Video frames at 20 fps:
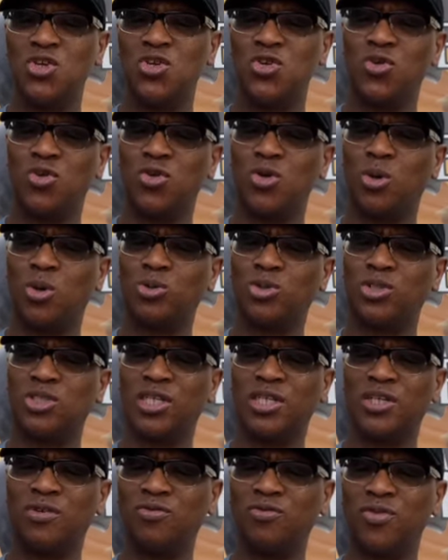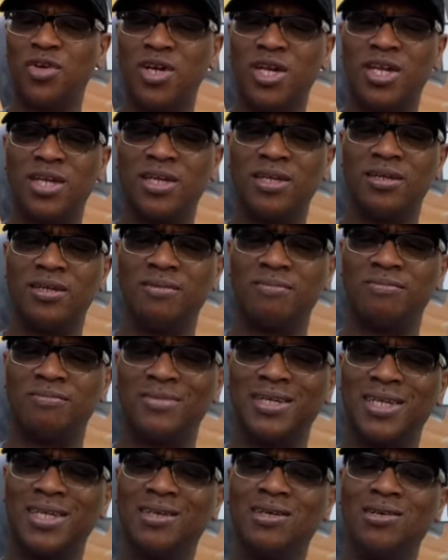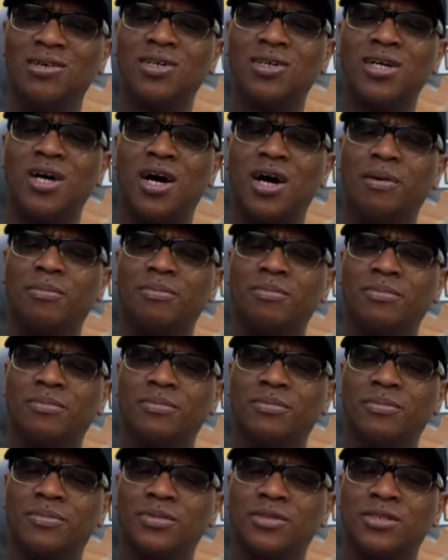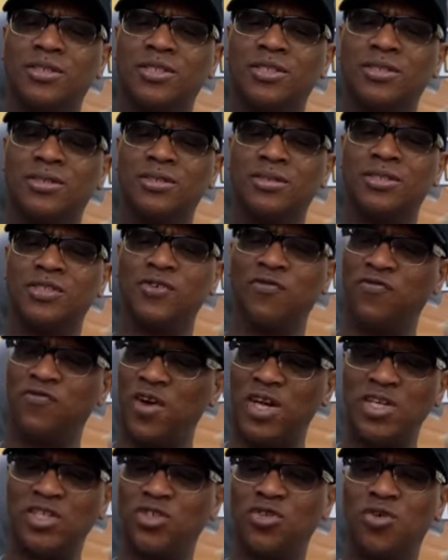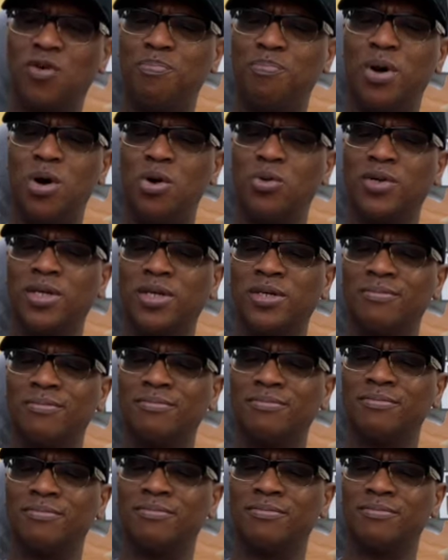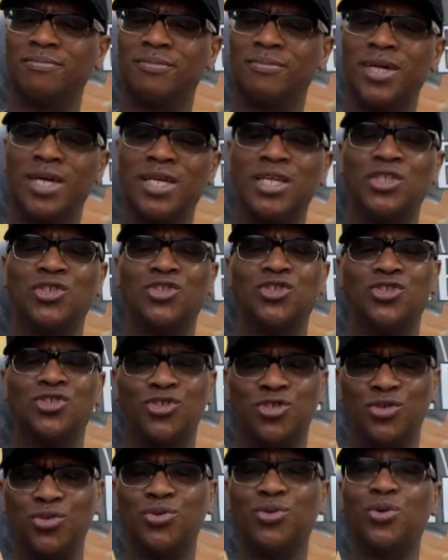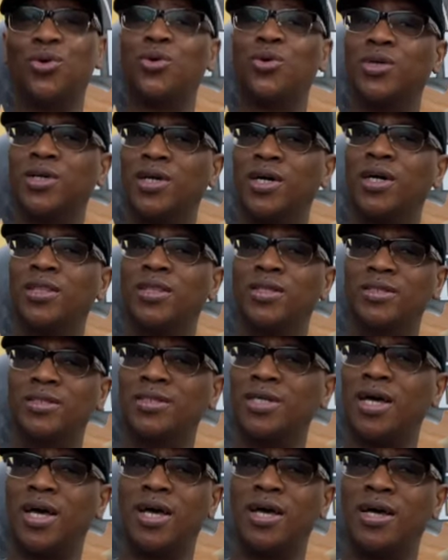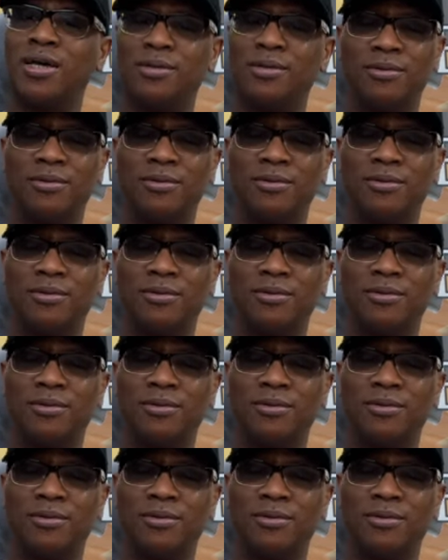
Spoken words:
You go center ring and look up to face your opponent, and it's you on the other side.